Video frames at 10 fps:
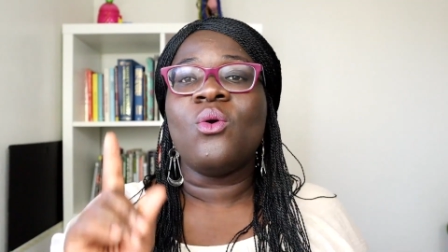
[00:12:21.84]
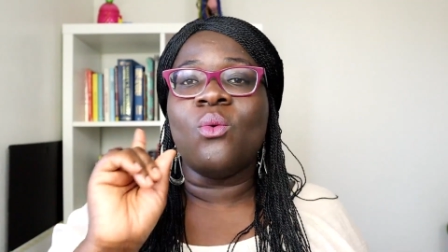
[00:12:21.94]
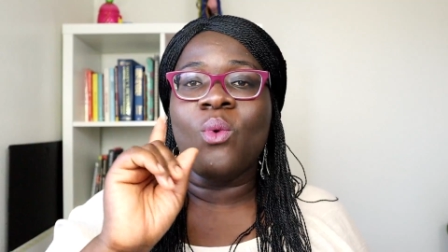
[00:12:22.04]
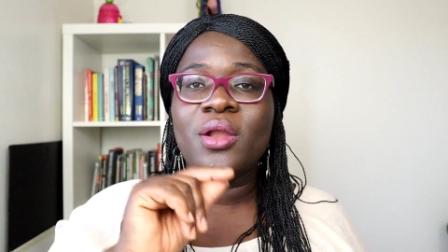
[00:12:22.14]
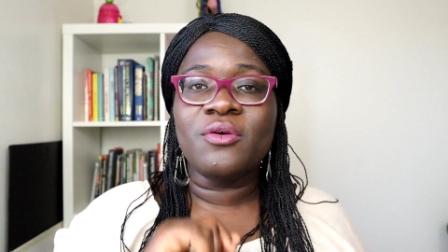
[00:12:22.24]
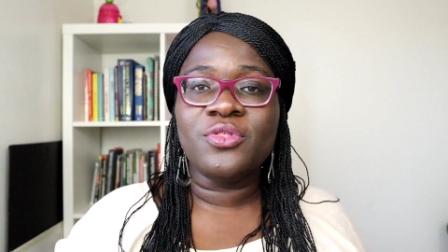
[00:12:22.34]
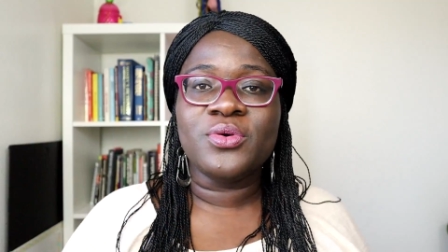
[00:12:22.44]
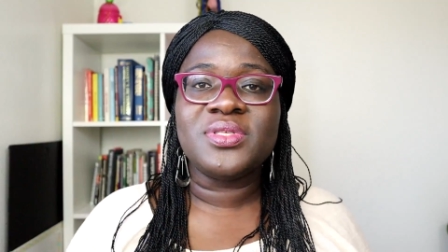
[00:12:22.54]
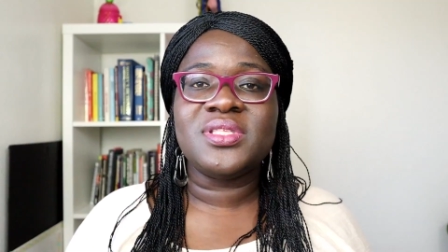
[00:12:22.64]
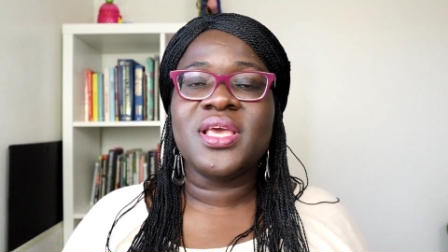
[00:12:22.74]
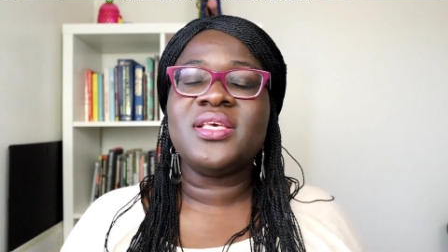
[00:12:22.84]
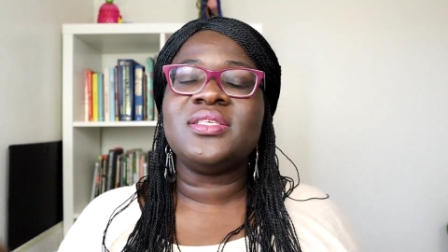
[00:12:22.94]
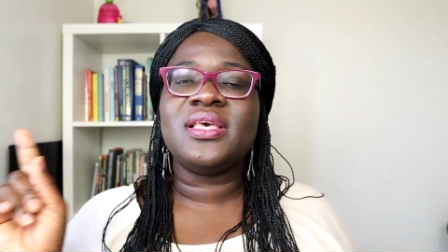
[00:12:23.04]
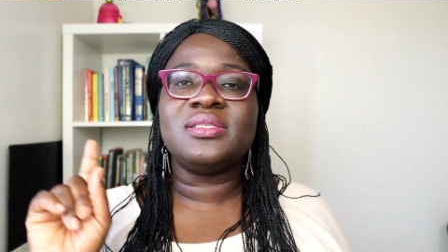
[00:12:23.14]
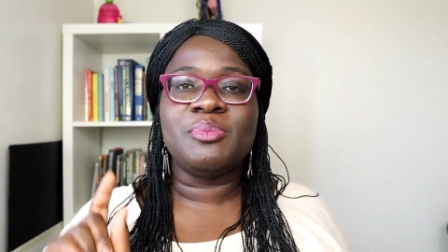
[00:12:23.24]
One of those
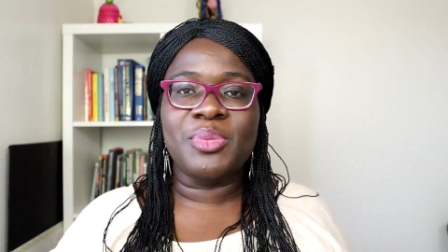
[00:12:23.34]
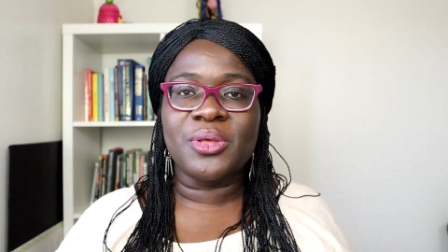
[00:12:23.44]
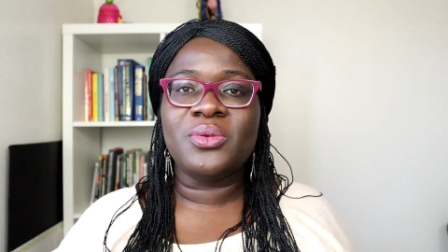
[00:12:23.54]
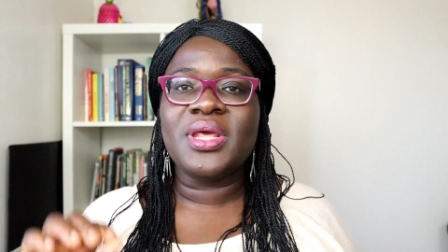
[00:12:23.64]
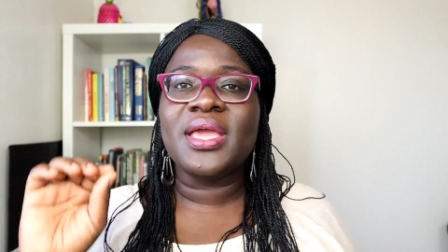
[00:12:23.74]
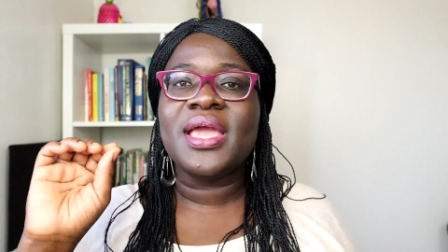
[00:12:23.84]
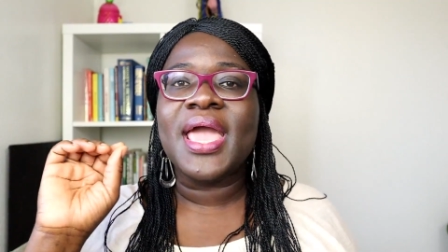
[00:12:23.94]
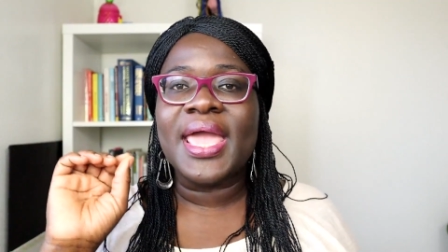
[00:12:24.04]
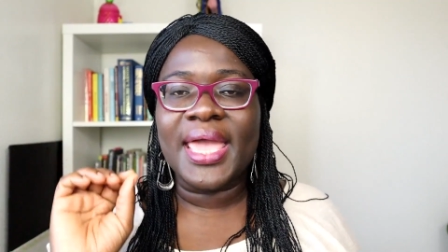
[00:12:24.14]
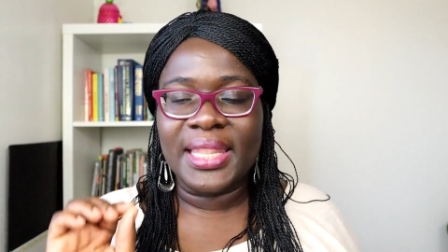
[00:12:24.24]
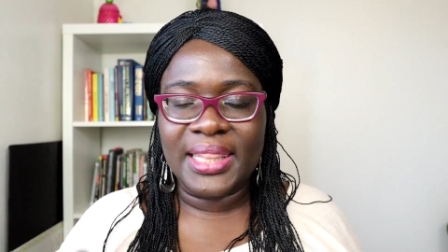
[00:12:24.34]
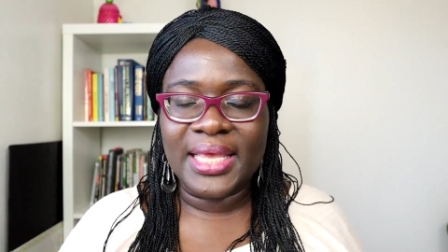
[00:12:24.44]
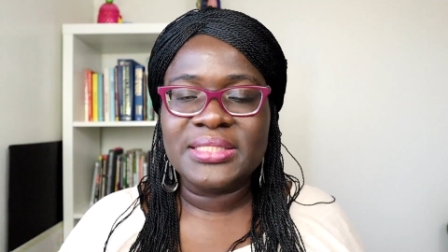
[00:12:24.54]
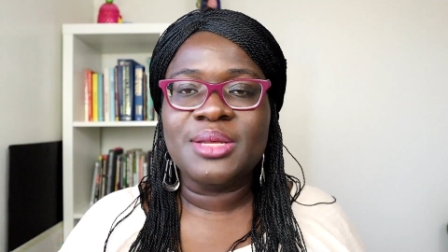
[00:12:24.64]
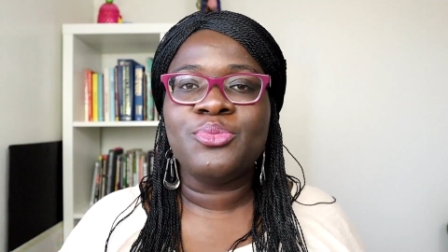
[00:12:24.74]
things is building a
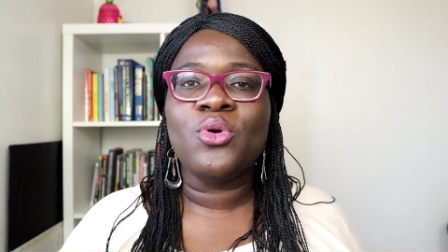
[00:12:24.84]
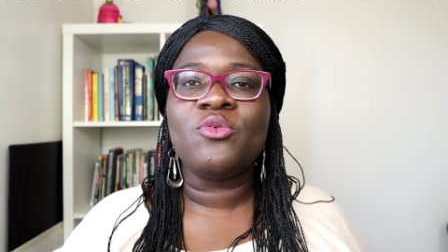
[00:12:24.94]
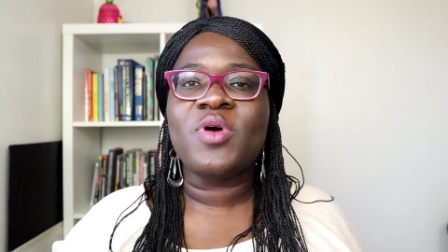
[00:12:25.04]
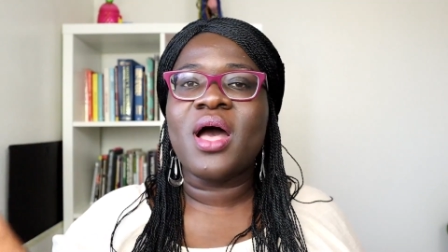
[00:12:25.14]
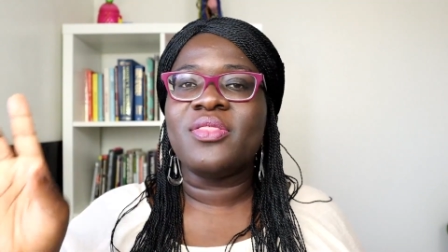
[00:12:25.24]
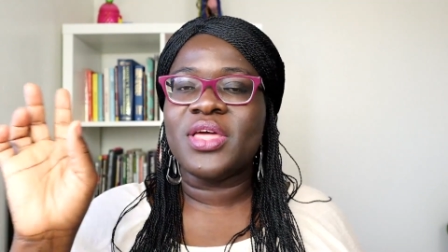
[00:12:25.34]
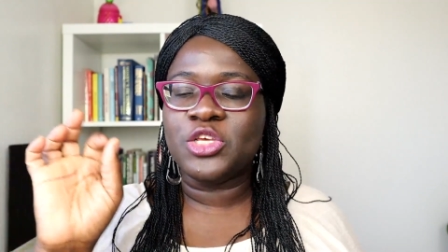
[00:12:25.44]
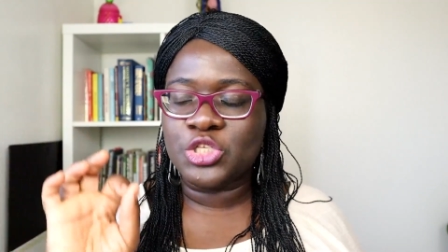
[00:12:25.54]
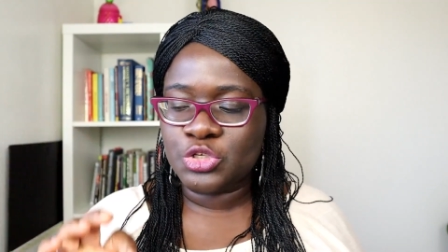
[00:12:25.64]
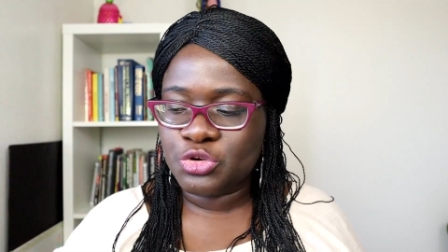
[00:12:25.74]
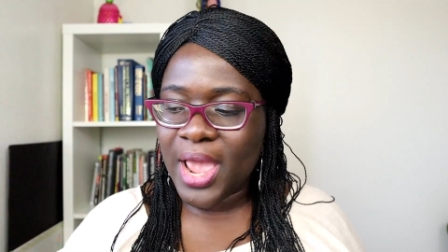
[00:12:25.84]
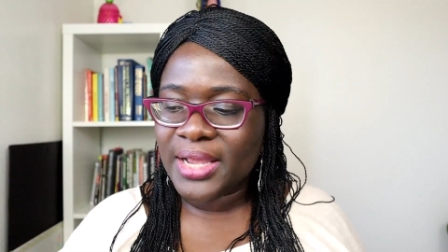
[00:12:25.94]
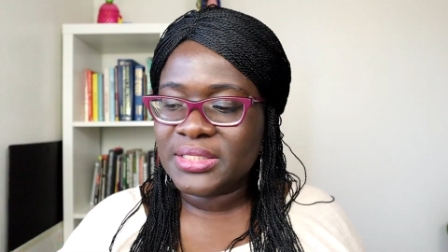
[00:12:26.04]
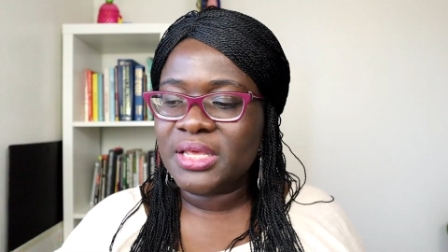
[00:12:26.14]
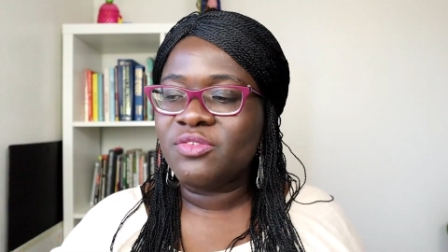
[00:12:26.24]
LinkedIn profile that is
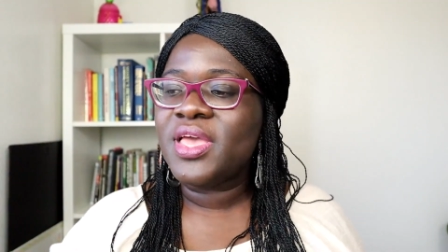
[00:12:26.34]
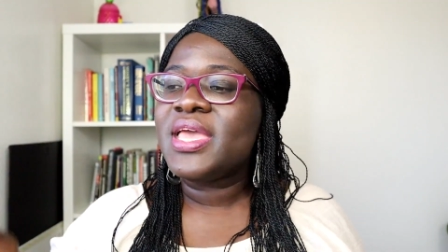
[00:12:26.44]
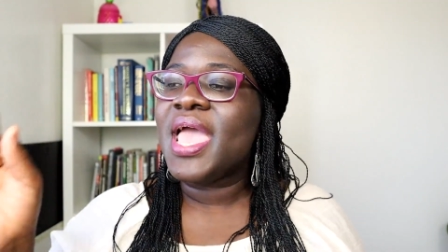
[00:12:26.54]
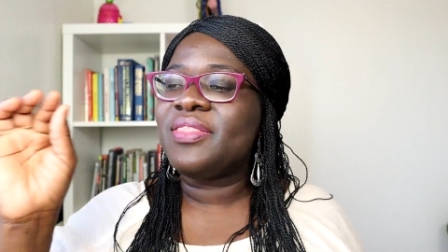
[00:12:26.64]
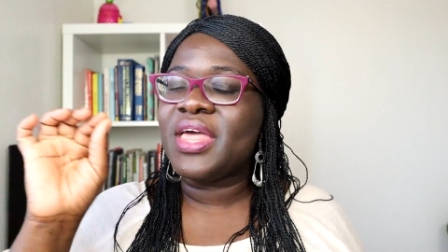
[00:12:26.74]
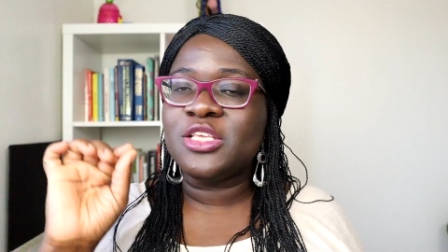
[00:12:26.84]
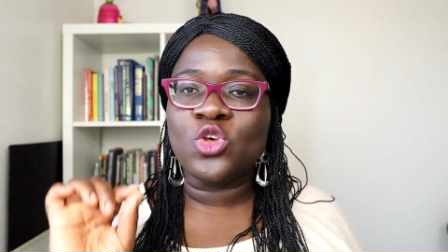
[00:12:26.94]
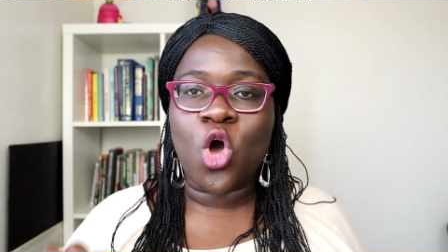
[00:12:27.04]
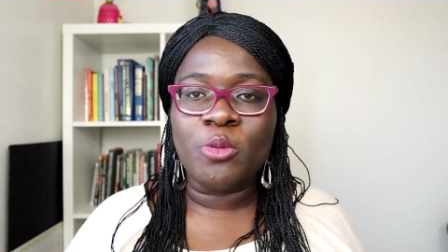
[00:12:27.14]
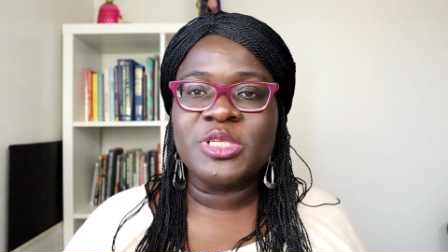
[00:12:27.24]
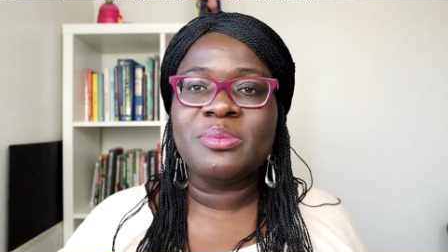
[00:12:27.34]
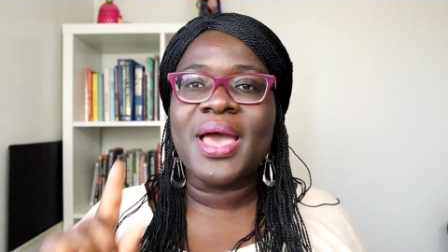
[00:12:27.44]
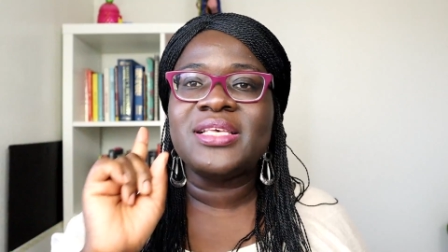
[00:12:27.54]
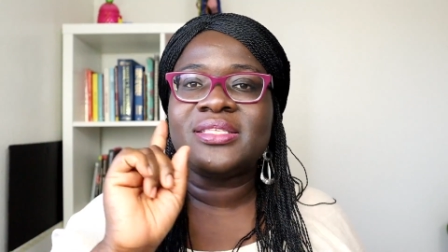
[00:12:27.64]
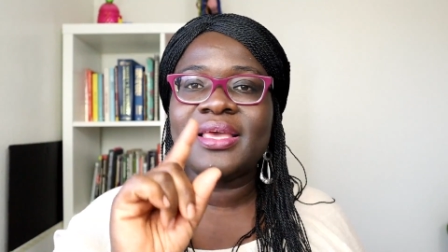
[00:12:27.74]
attractive and that is
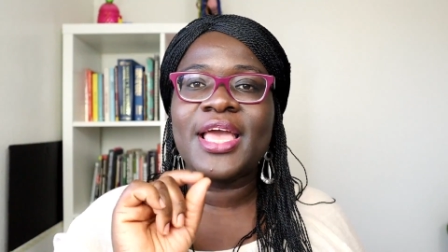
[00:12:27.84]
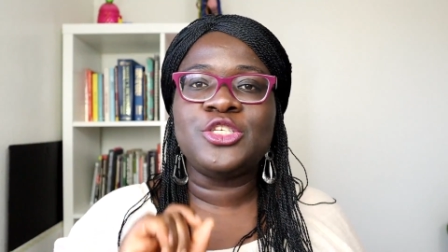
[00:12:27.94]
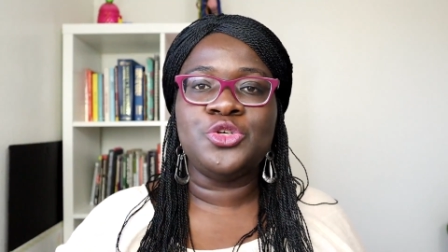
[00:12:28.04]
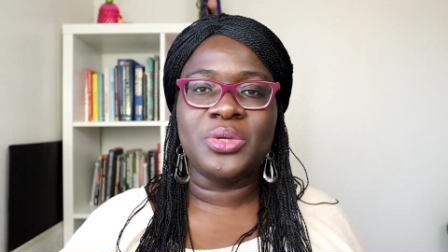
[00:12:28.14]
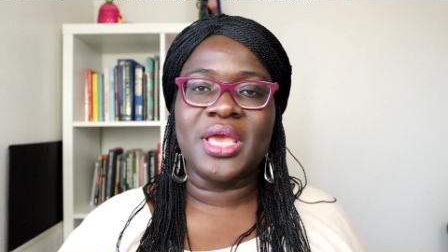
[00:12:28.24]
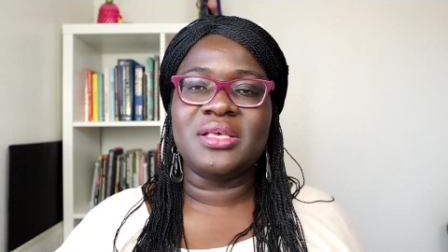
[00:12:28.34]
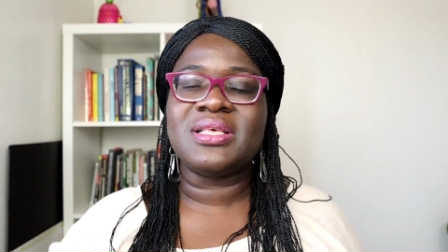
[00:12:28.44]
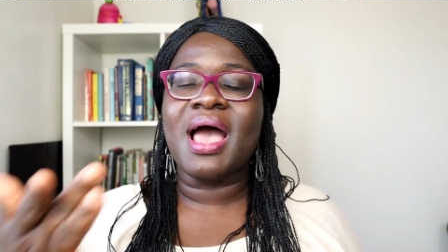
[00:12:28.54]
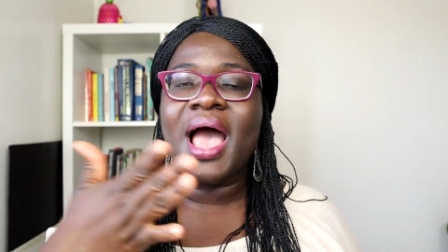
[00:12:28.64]
optimized to get you gigs.